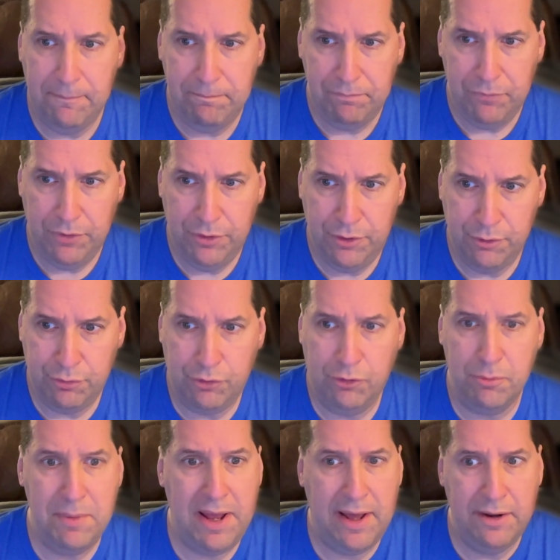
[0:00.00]
this is a
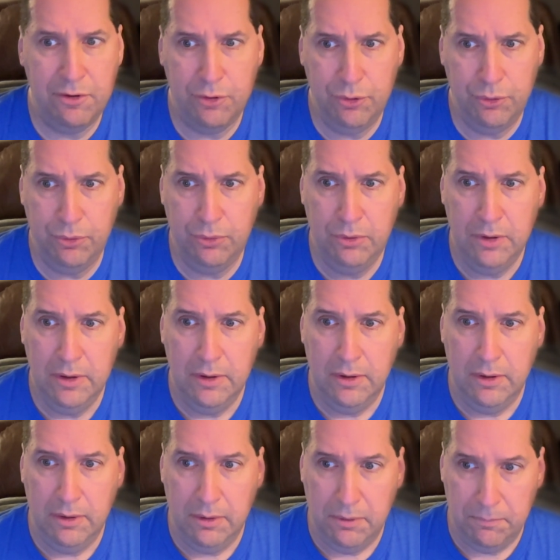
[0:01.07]
man who,
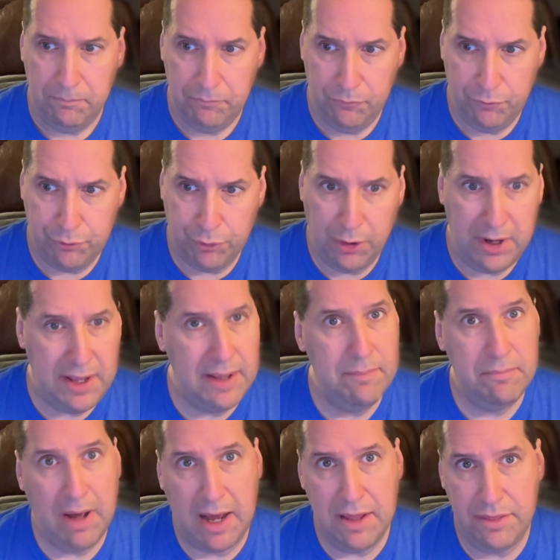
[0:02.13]
for
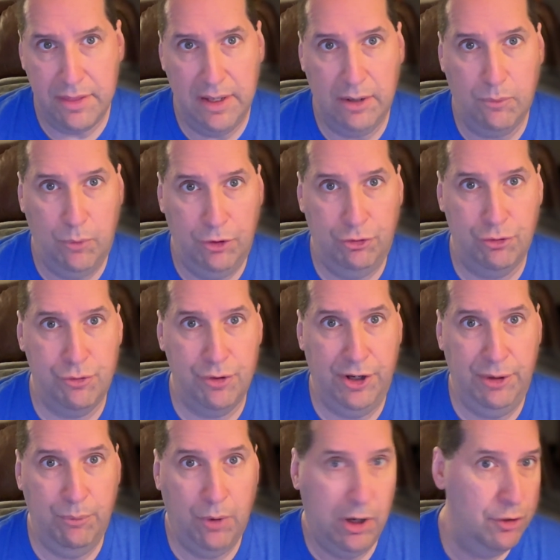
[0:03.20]
him, I think Wizardry
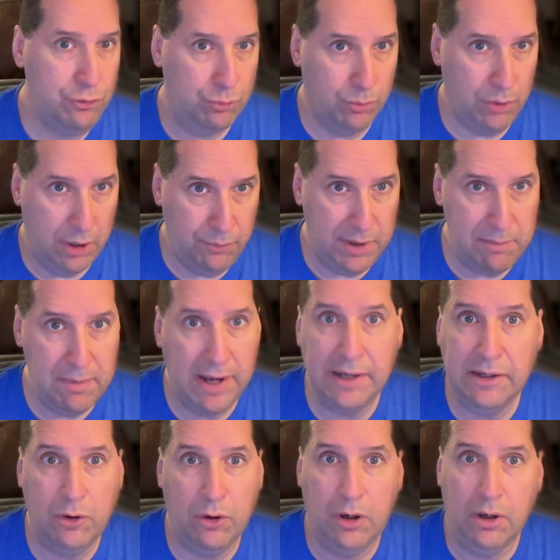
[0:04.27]
was what we might
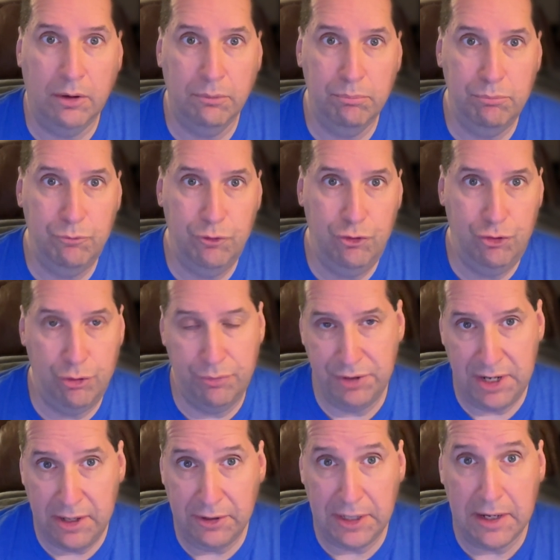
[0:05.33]
call
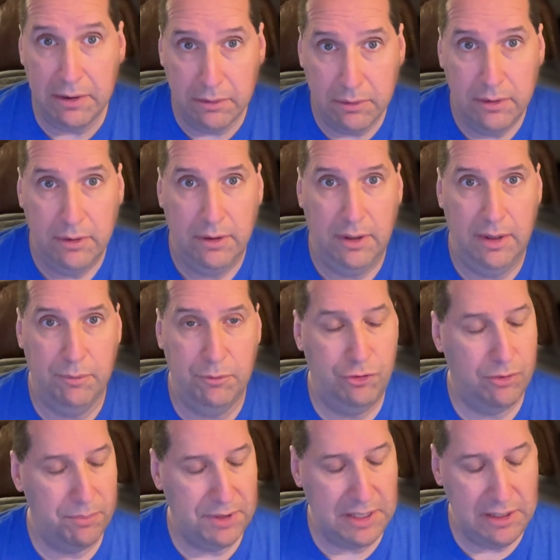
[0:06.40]
juvenilia. It was
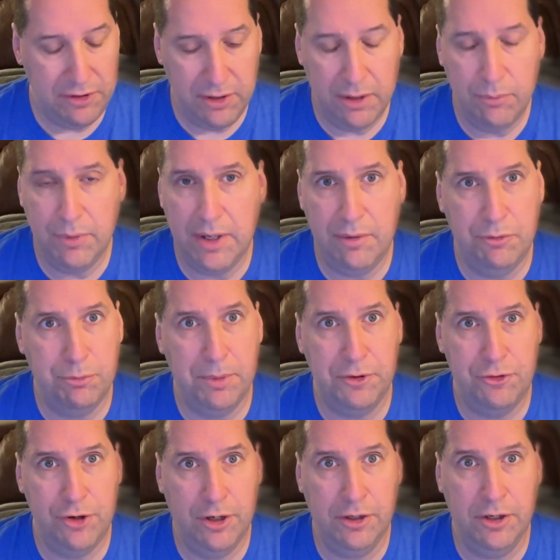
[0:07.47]
something he did when he was
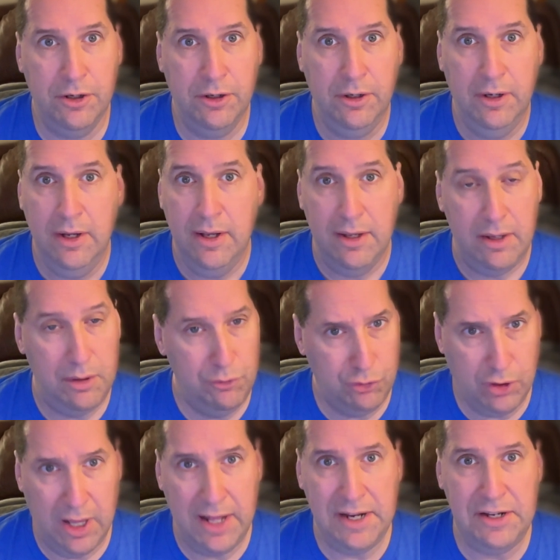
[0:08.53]
much younger. He's
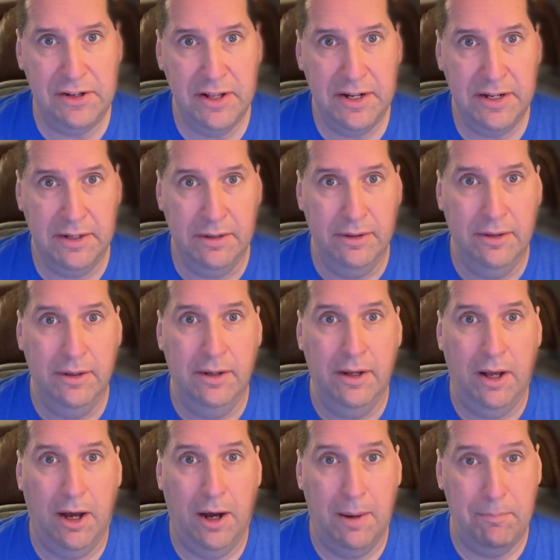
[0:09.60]
glad he did it,
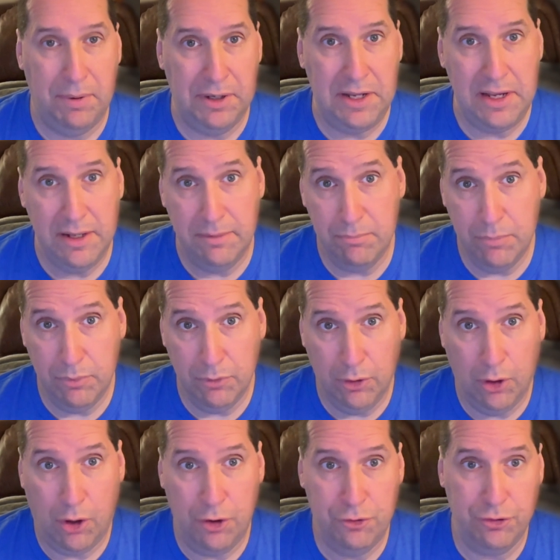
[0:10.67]
but he had
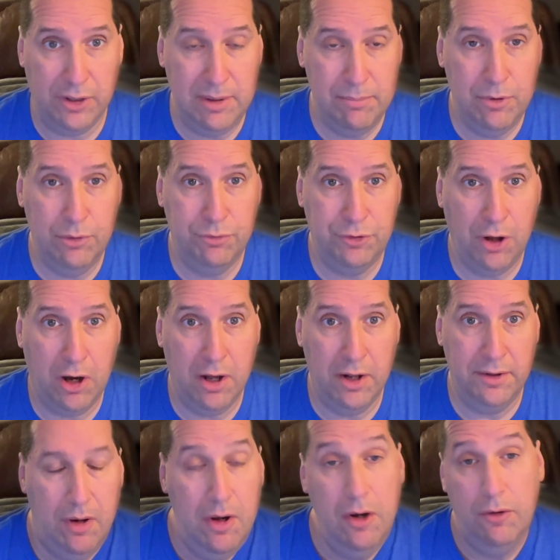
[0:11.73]
largely moved
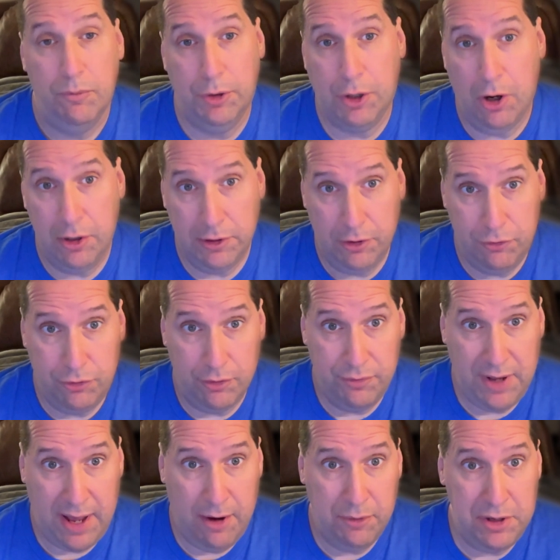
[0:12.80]
on. Regardless of
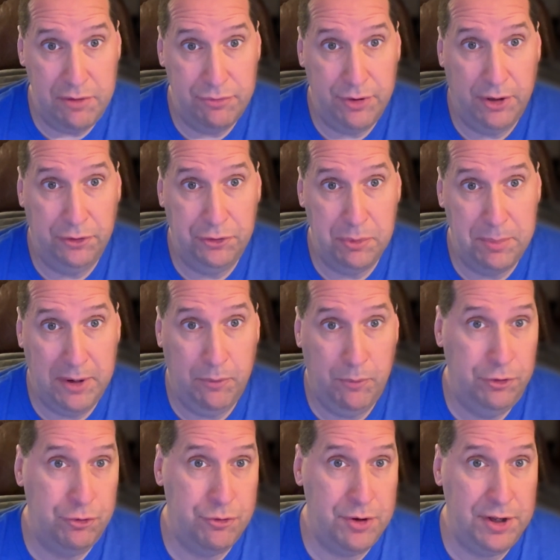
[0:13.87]
how he felt about
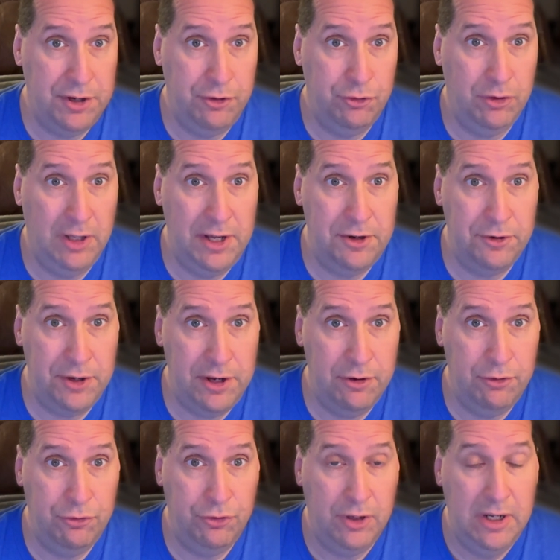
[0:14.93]
Wizardry in his later years,